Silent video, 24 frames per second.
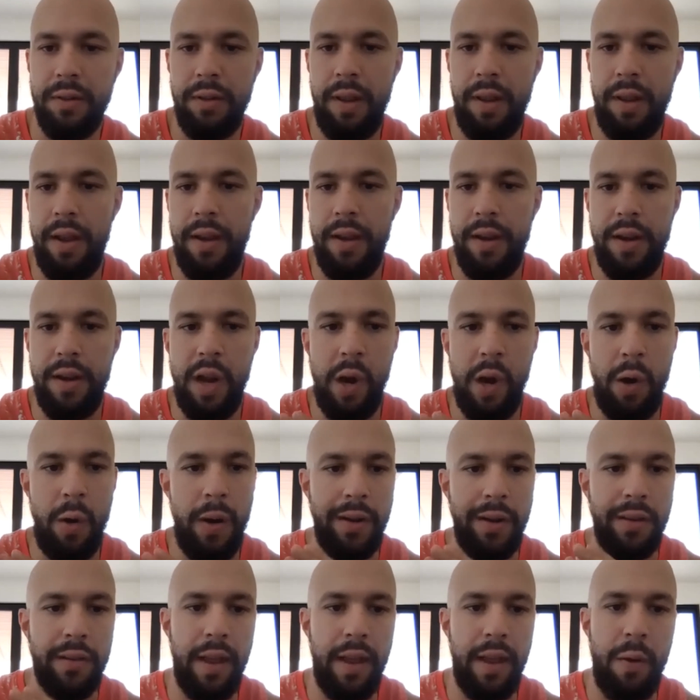they know
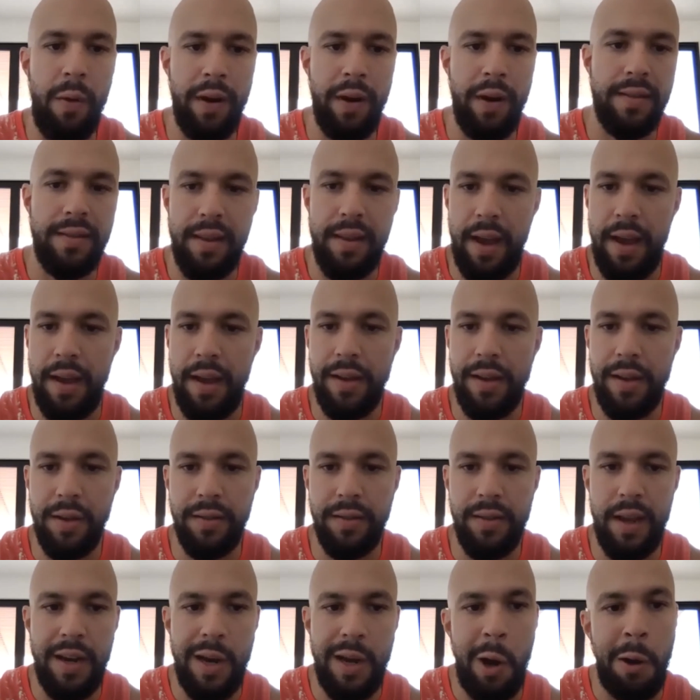they want to stay because
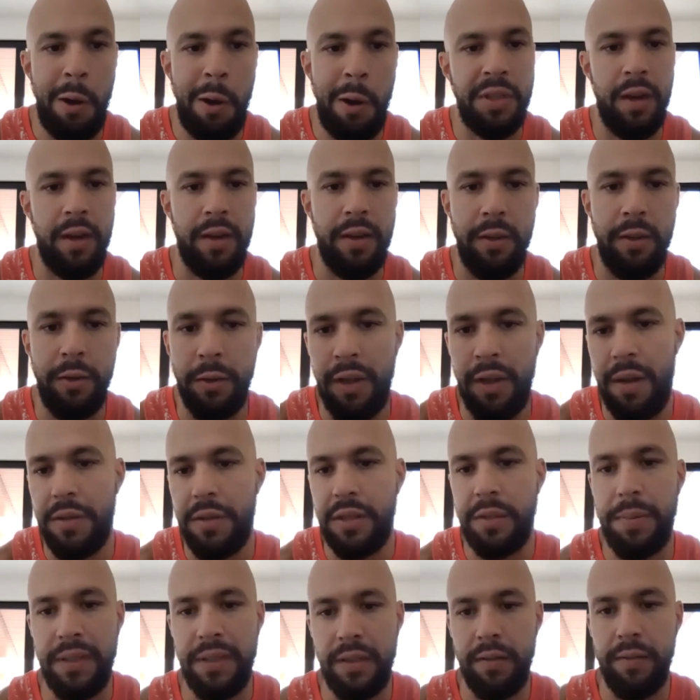they know I'm talking to them
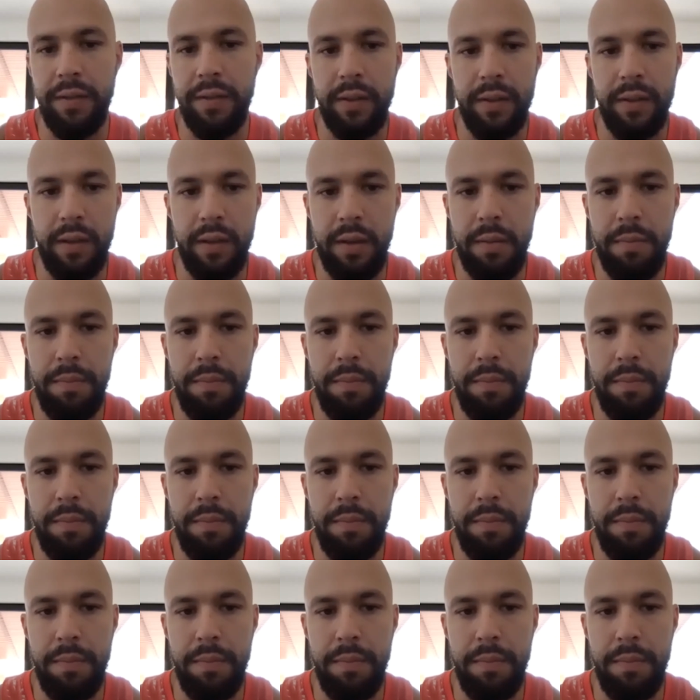specifically.